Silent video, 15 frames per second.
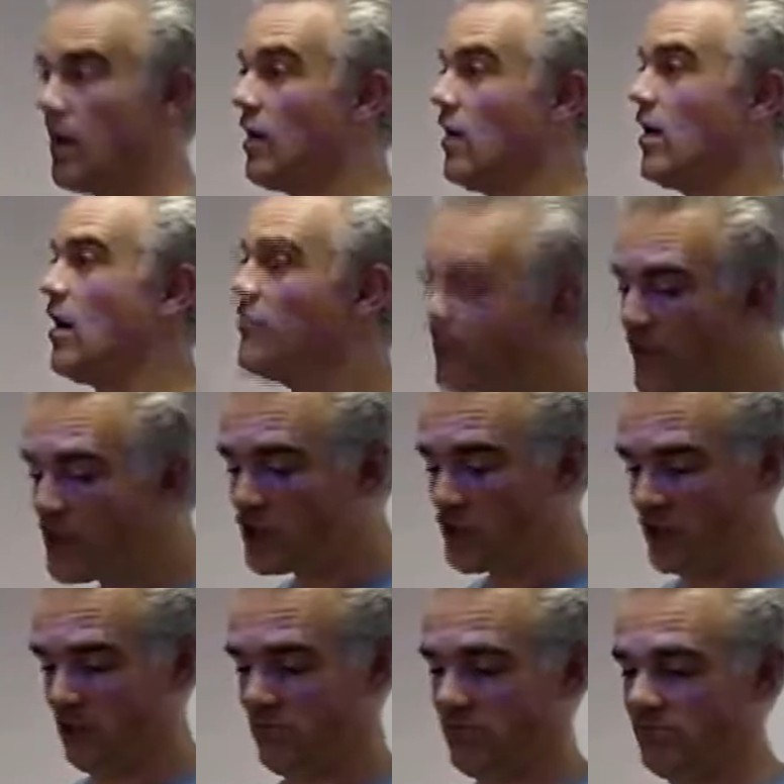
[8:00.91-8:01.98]
a vision,
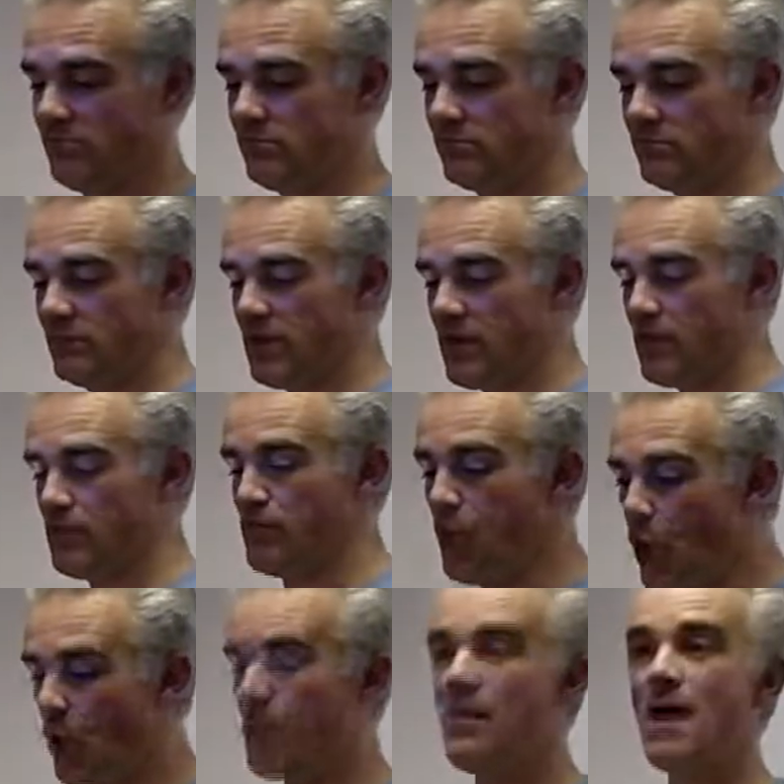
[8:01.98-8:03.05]
more
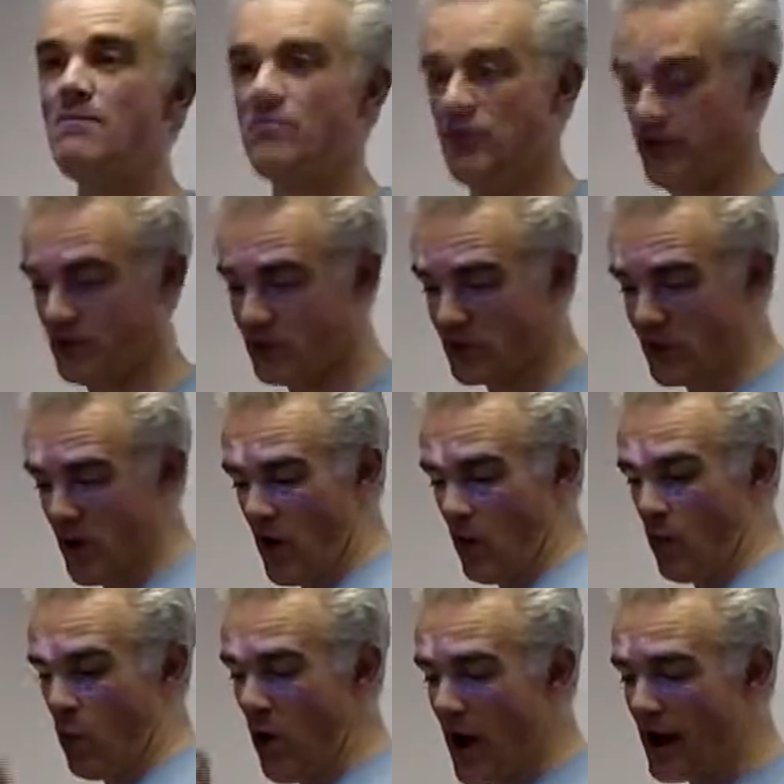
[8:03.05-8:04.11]
members.
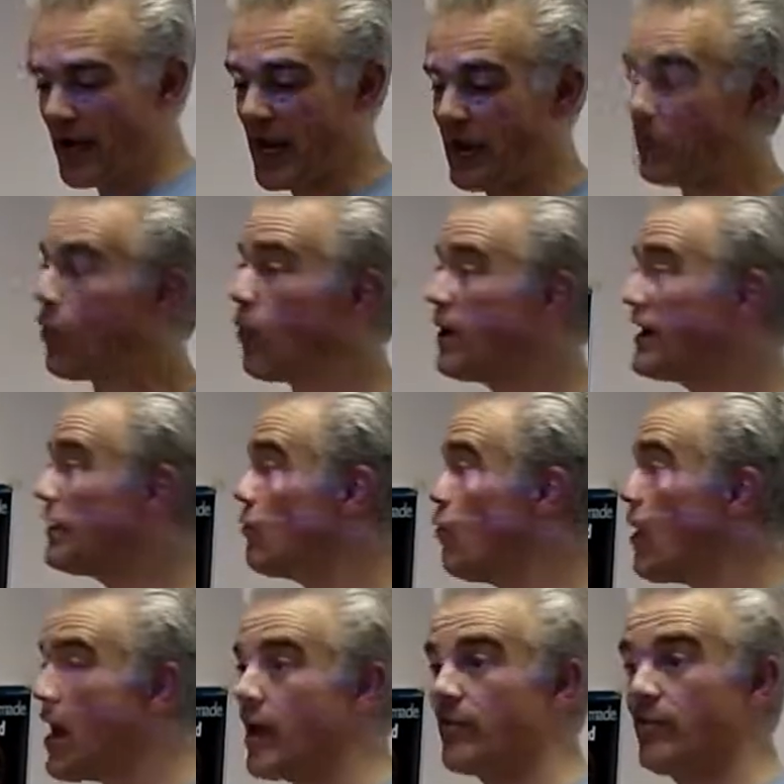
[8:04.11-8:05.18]
Working, we can
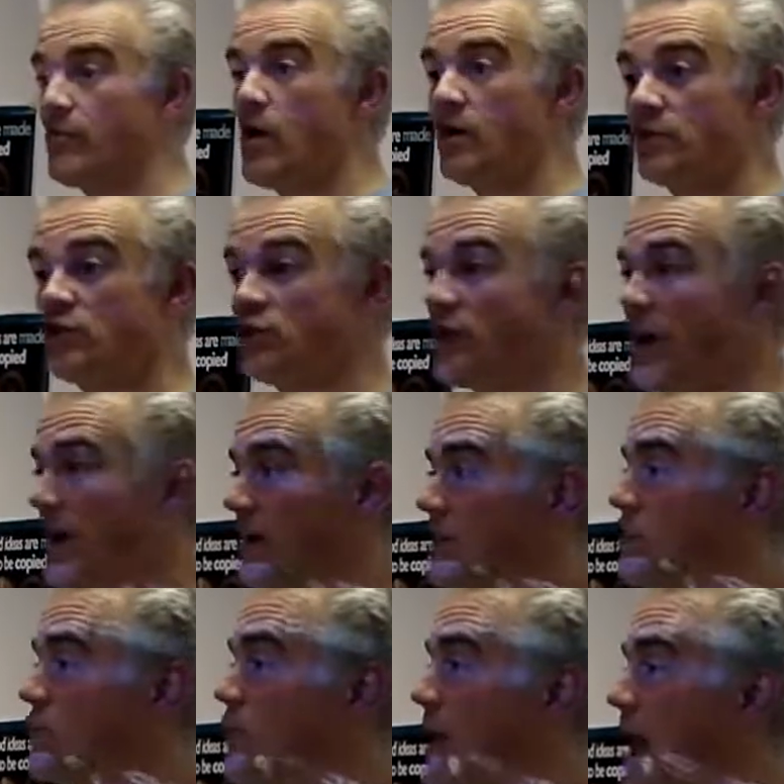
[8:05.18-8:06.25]
work from our strengths. We
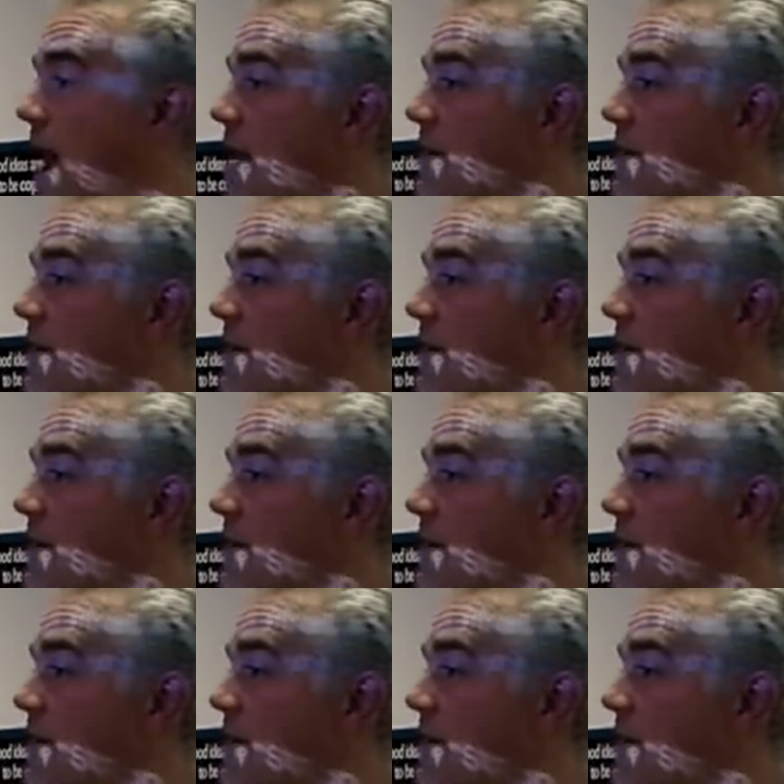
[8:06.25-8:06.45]
have